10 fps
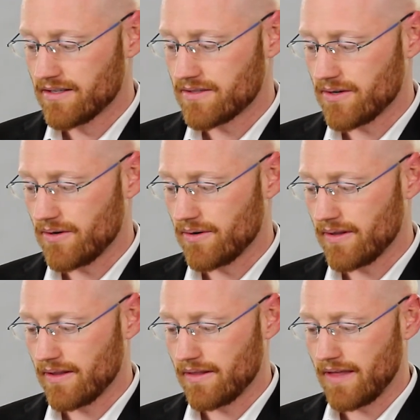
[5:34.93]

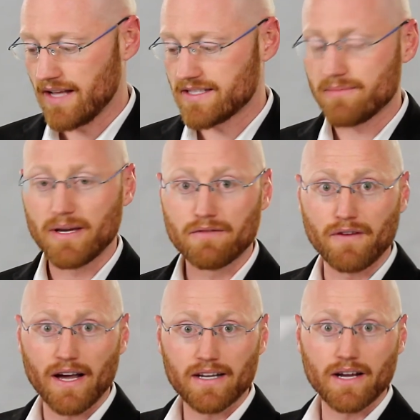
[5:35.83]
So that's the big
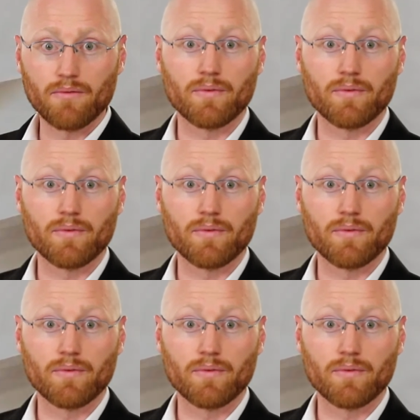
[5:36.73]
finding.